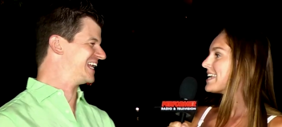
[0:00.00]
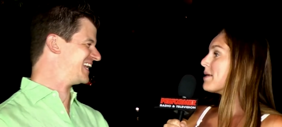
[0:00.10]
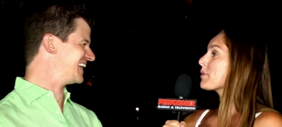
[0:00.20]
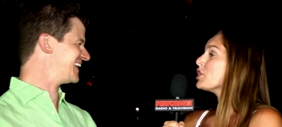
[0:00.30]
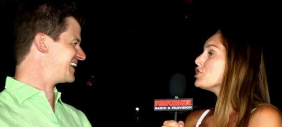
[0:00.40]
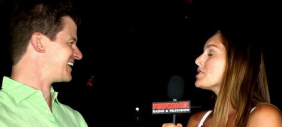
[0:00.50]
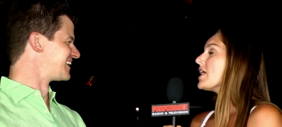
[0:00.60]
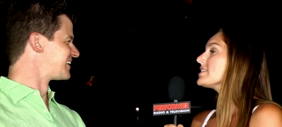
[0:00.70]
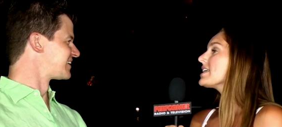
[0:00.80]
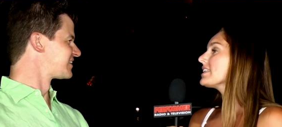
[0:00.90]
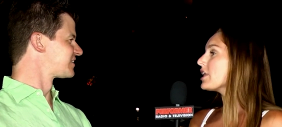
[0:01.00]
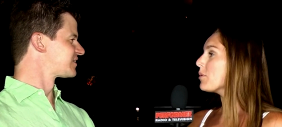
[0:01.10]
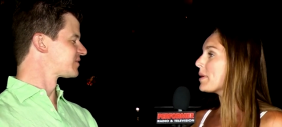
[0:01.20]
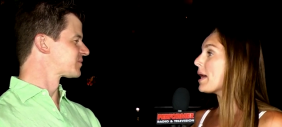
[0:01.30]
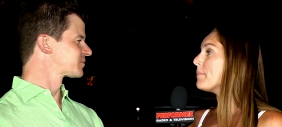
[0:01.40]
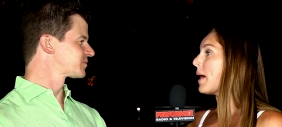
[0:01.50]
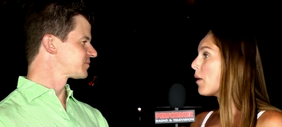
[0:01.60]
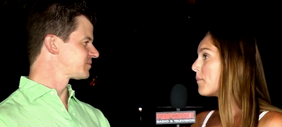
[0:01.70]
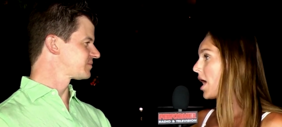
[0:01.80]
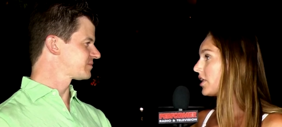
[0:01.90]
Speaker 1: tim could you tell us a little bit
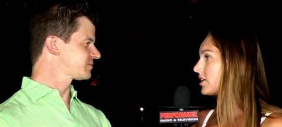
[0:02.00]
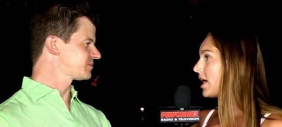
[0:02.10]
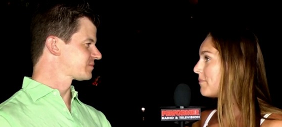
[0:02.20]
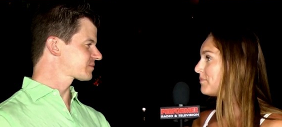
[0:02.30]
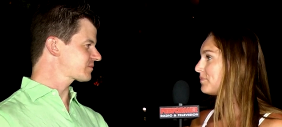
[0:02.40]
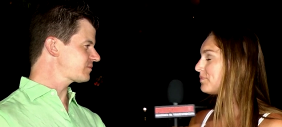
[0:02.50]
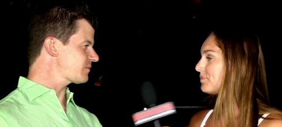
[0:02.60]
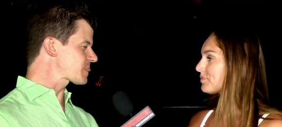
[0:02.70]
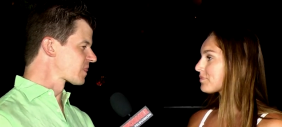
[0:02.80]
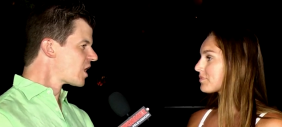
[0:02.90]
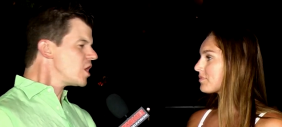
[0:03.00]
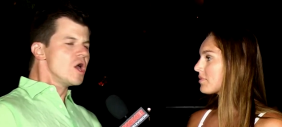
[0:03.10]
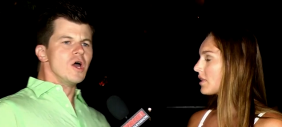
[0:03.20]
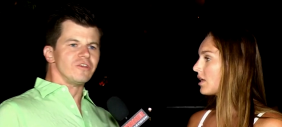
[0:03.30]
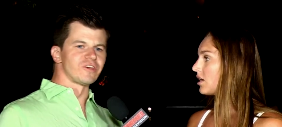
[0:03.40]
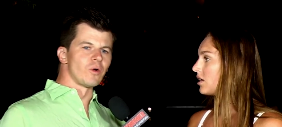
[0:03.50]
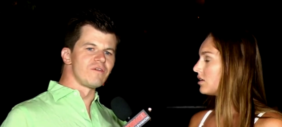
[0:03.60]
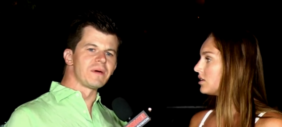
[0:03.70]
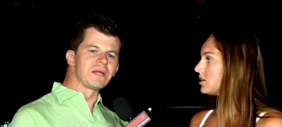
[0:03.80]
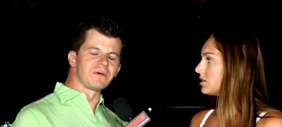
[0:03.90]
about model club
Speaker 2: so
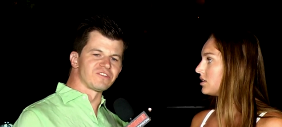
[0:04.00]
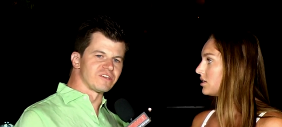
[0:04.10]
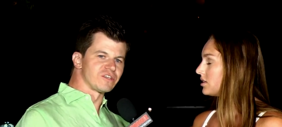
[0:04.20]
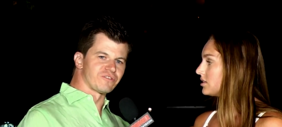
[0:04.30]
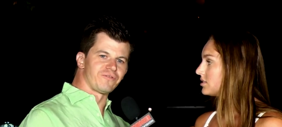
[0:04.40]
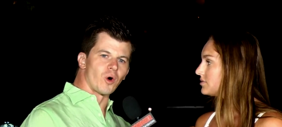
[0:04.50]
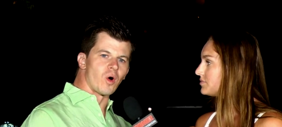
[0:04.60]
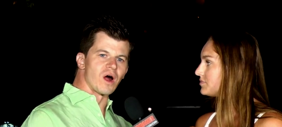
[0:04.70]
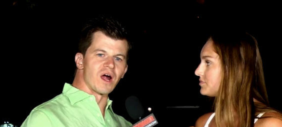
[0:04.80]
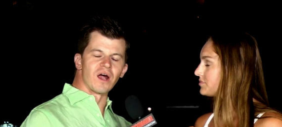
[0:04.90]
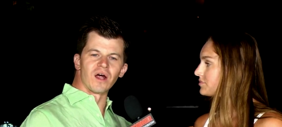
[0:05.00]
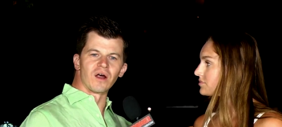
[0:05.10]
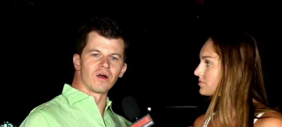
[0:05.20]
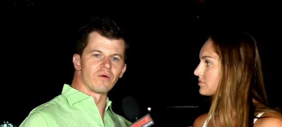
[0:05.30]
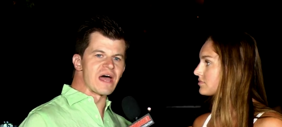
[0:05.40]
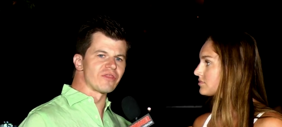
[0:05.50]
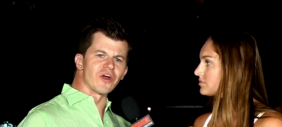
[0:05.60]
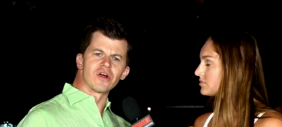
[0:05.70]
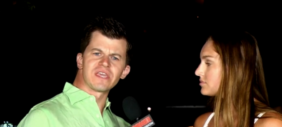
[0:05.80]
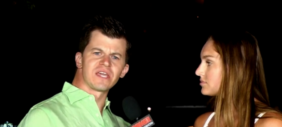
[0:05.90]
we've been in business for around
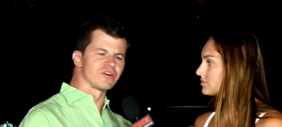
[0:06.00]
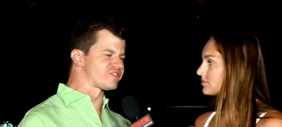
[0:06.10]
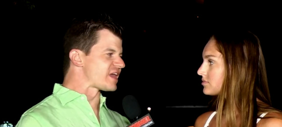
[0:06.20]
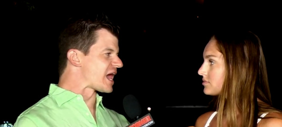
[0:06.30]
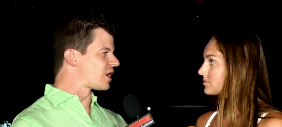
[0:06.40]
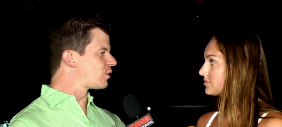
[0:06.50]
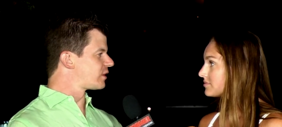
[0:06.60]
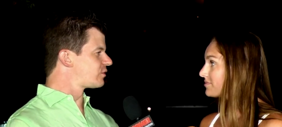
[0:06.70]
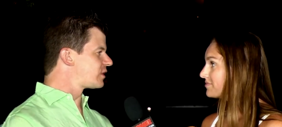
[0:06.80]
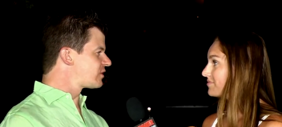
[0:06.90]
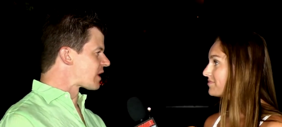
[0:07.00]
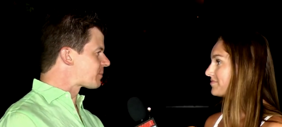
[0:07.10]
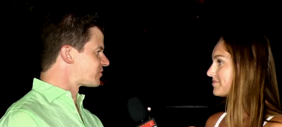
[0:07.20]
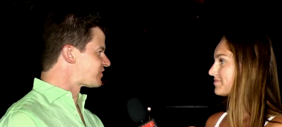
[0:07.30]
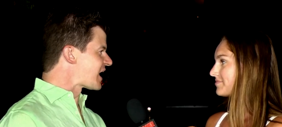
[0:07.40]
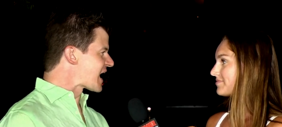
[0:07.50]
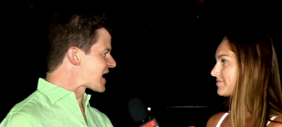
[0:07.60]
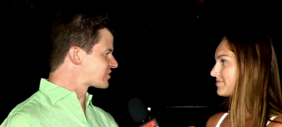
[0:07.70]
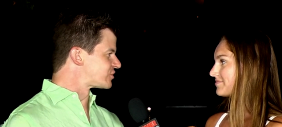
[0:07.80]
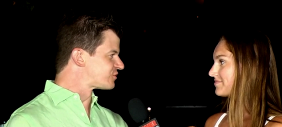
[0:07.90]
30 years now, and we represent
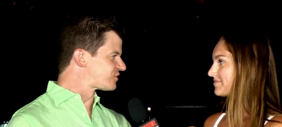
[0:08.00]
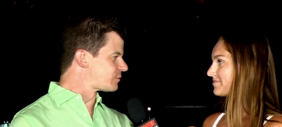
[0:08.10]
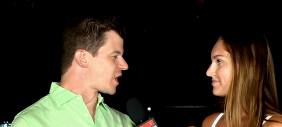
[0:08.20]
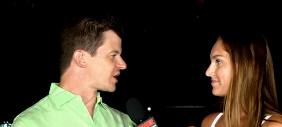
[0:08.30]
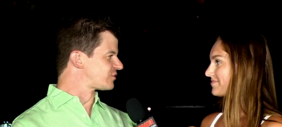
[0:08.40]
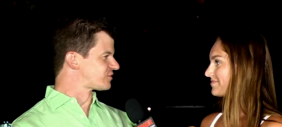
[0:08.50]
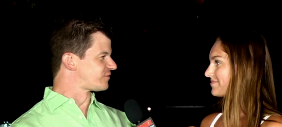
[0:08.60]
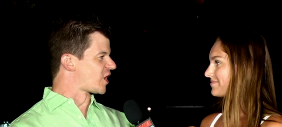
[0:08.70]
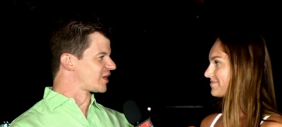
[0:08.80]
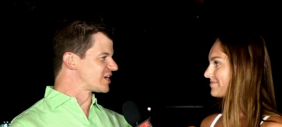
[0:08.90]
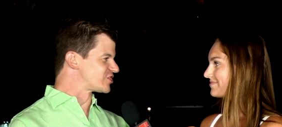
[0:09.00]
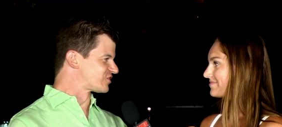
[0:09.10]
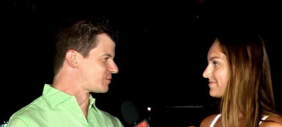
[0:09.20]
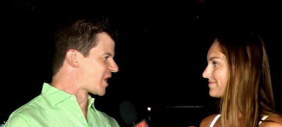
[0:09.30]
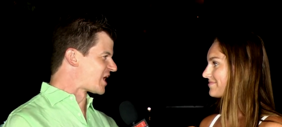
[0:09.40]
actors and models of all ages in